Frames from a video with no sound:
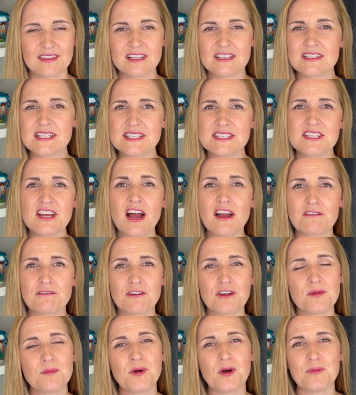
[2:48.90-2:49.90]
Let's talk
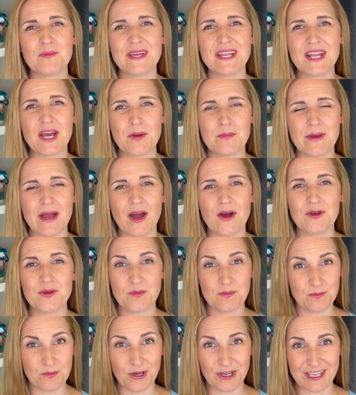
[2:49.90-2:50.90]
for a moment about
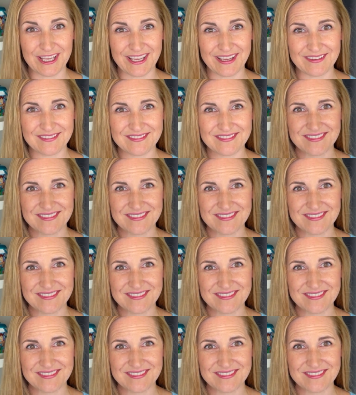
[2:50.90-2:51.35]
booking.